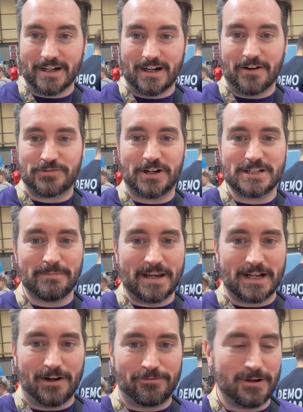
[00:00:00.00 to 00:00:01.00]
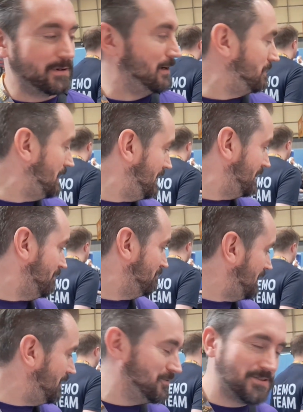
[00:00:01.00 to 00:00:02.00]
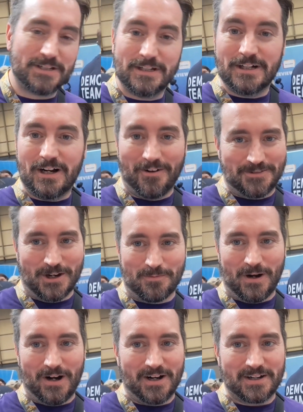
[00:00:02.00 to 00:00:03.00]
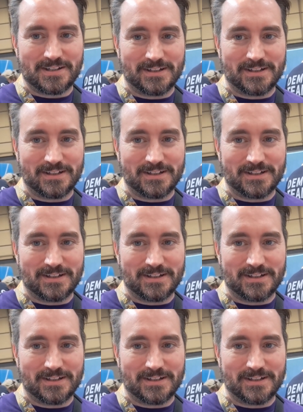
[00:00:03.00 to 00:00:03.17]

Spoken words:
I've tried to make up for it by playing a round of Dog Park.